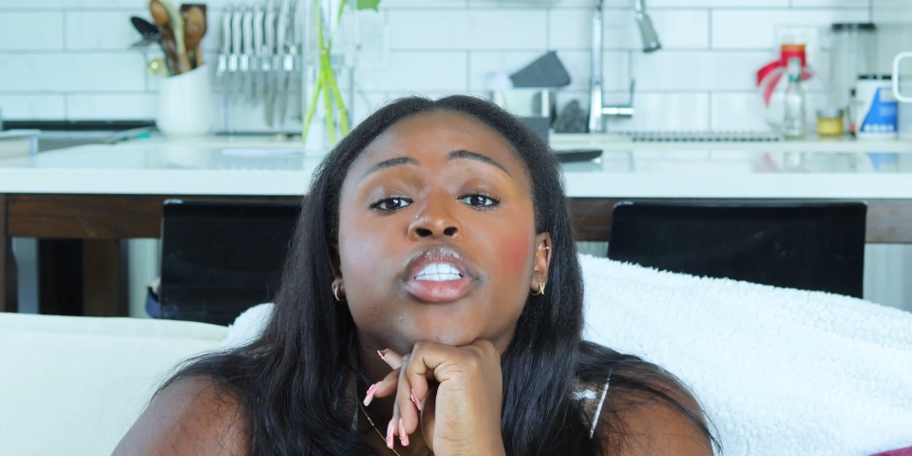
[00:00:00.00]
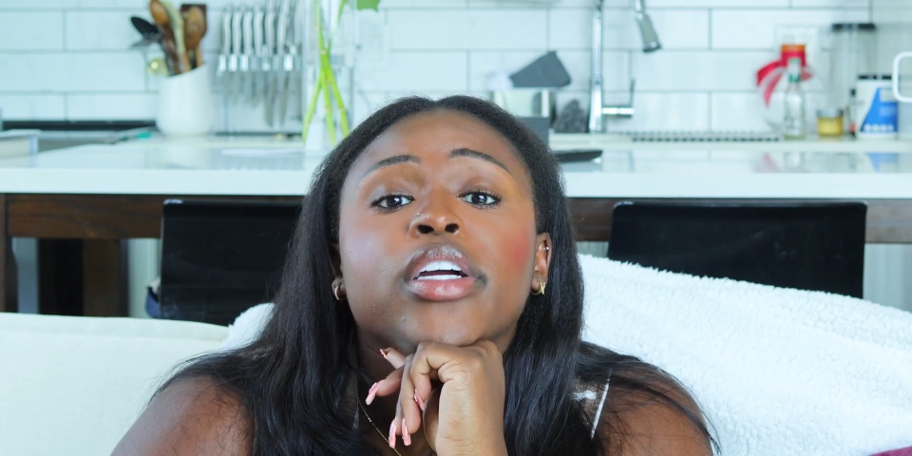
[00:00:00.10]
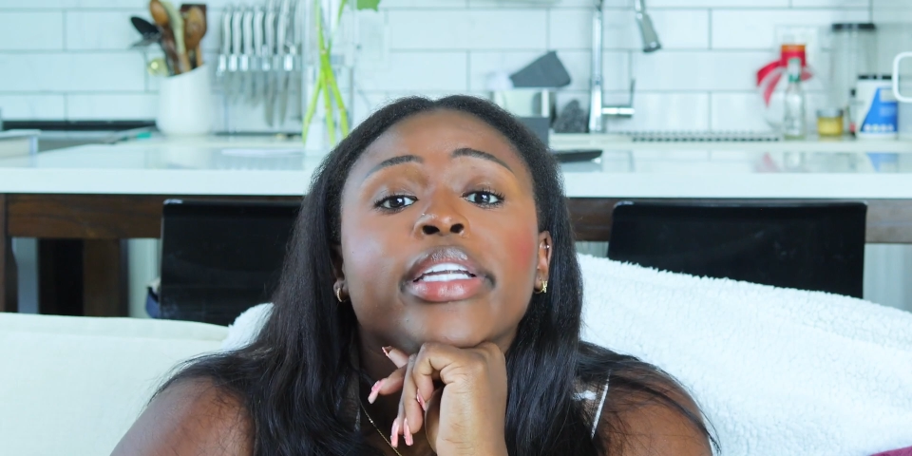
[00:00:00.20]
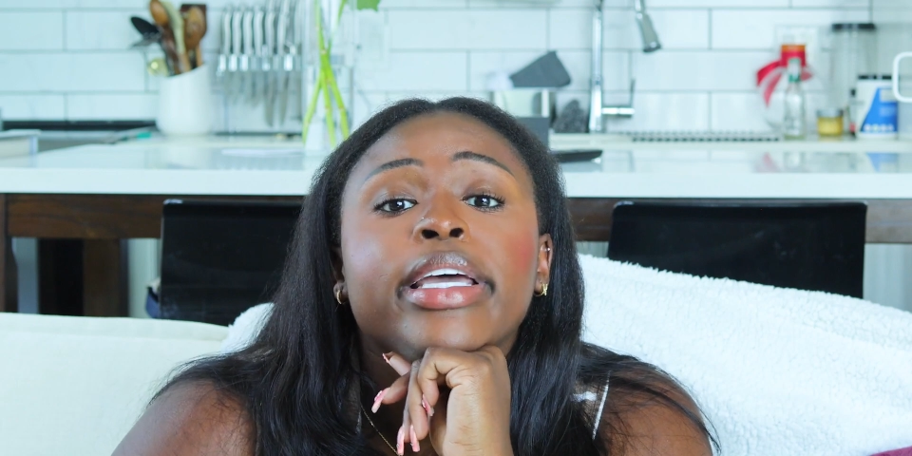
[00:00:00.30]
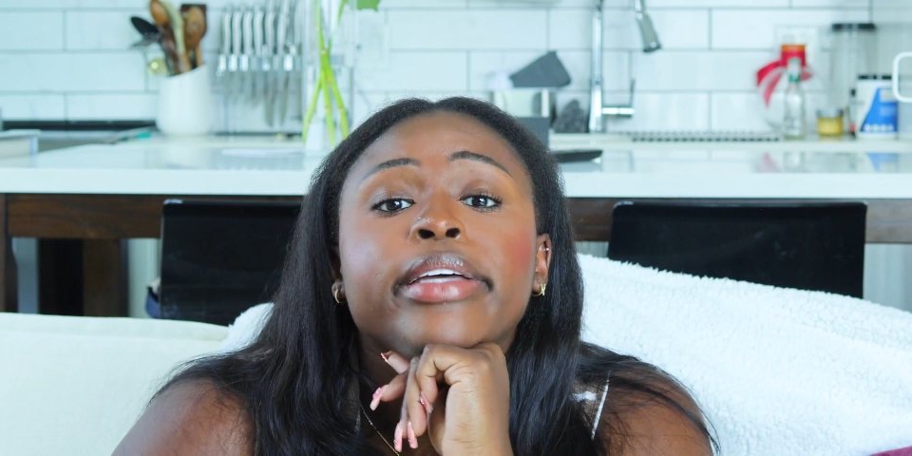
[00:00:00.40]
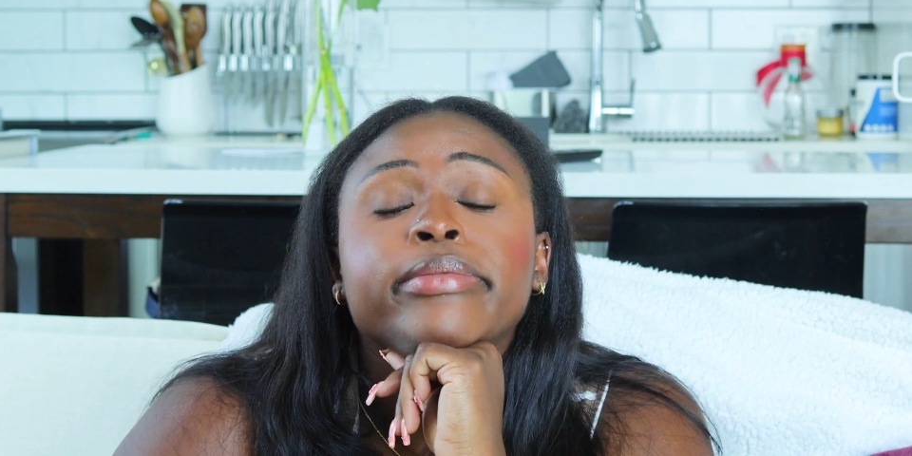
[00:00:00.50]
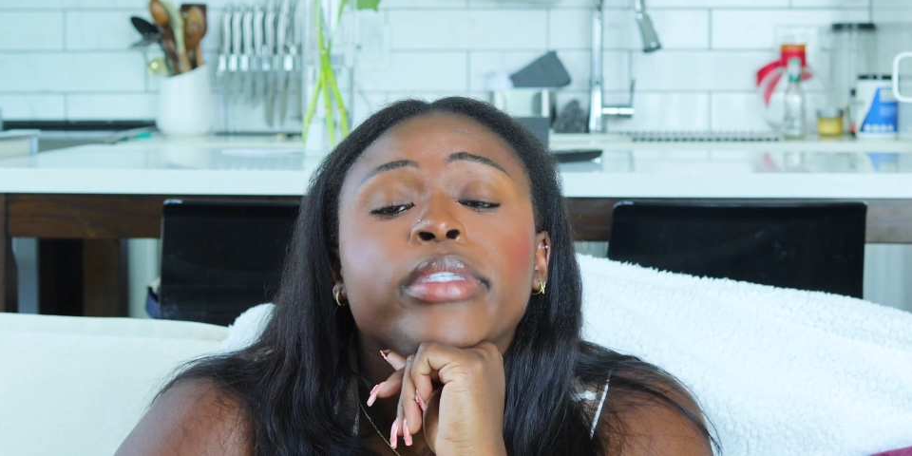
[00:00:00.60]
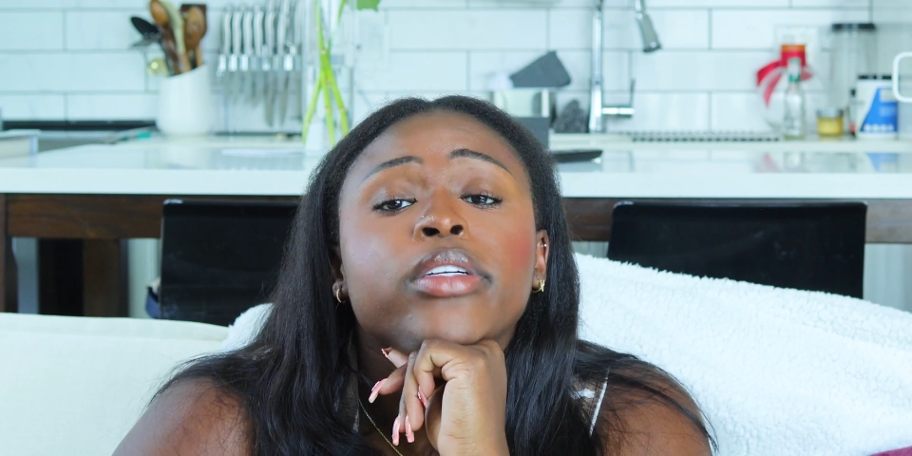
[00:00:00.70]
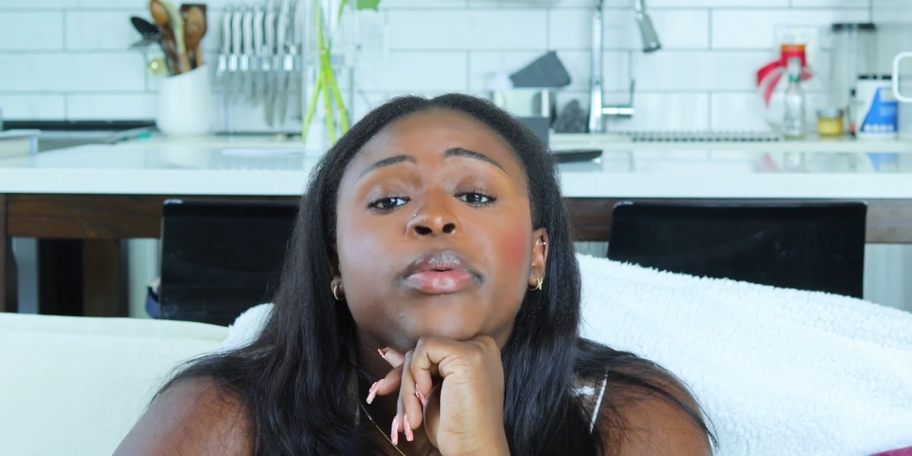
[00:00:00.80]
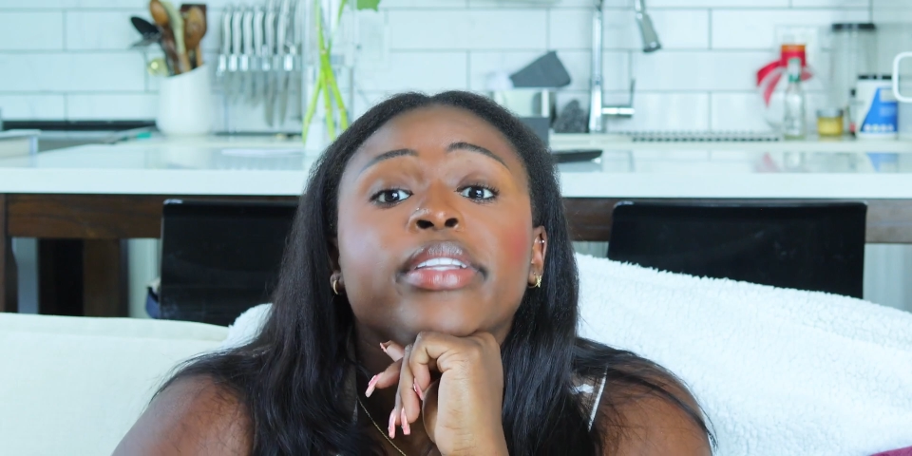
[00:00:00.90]

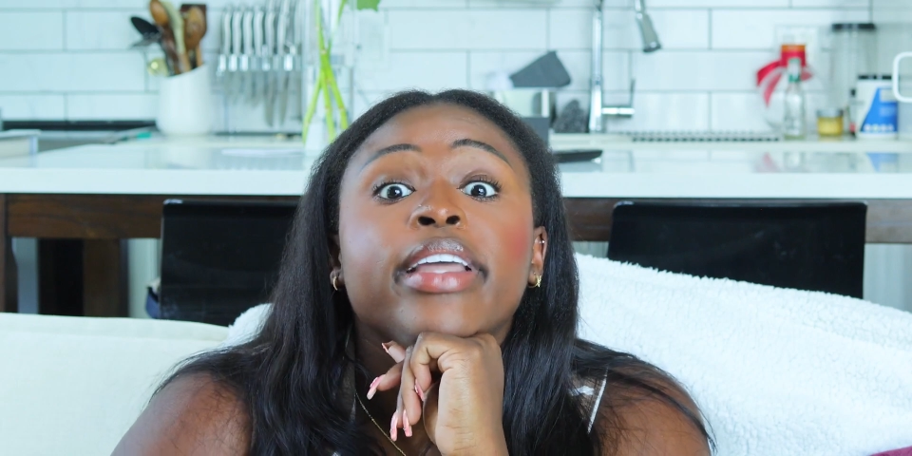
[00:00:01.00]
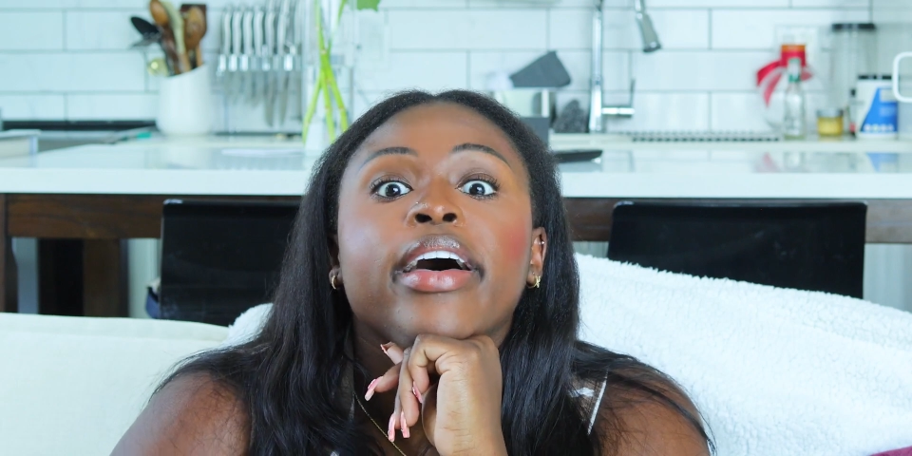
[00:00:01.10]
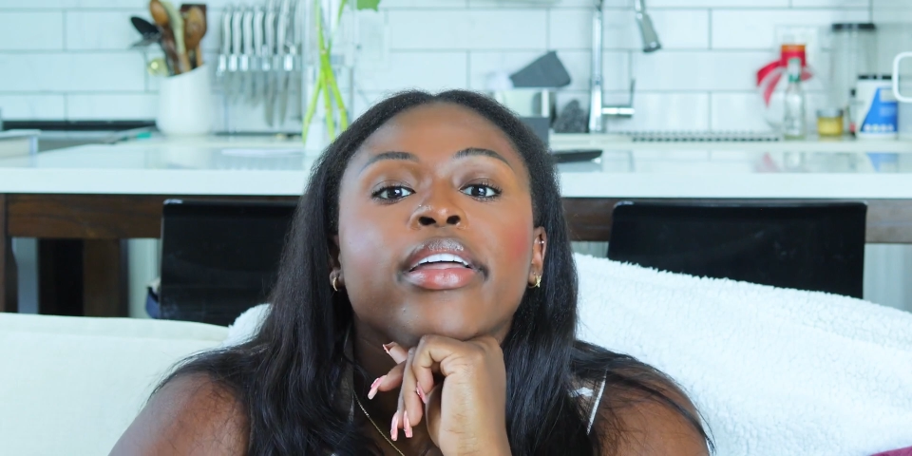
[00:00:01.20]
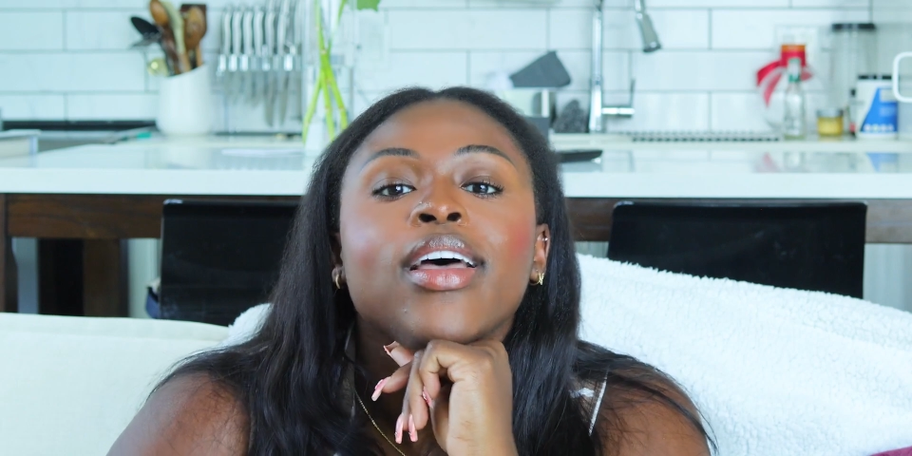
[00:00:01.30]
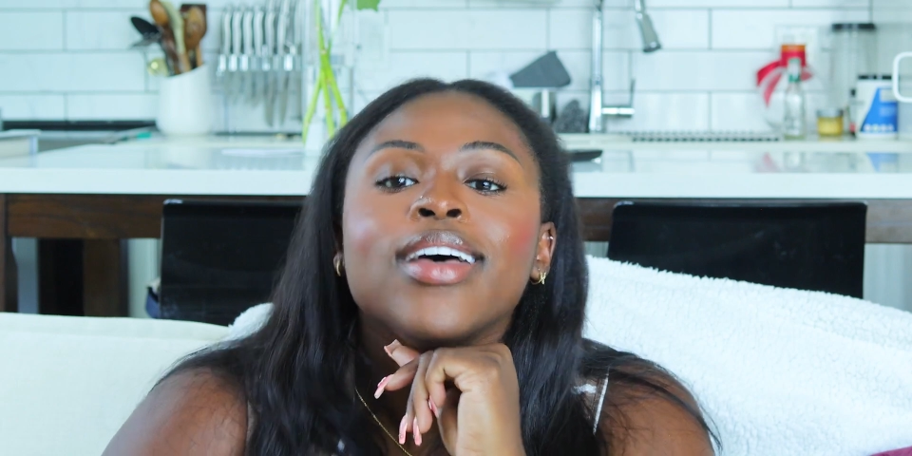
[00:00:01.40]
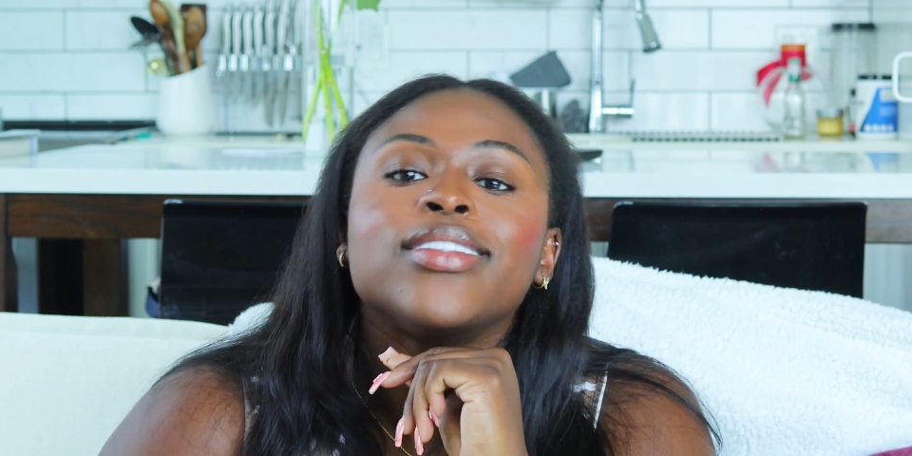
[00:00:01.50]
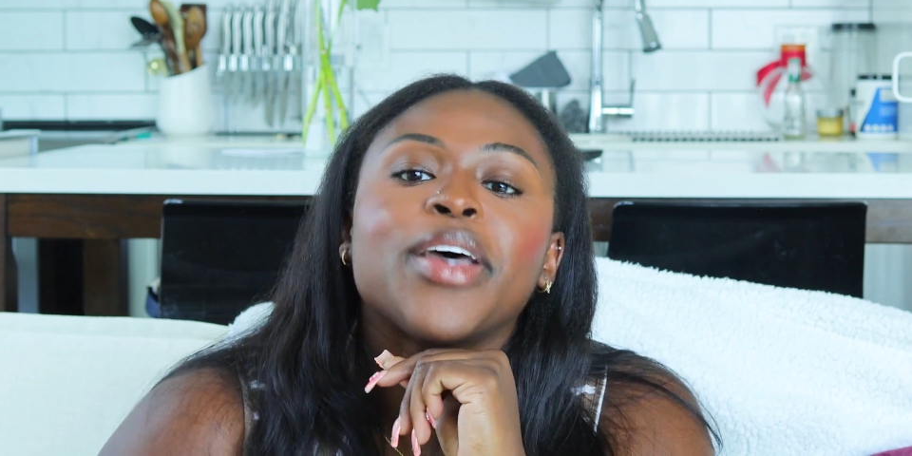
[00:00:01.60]
darknet. You don't want that.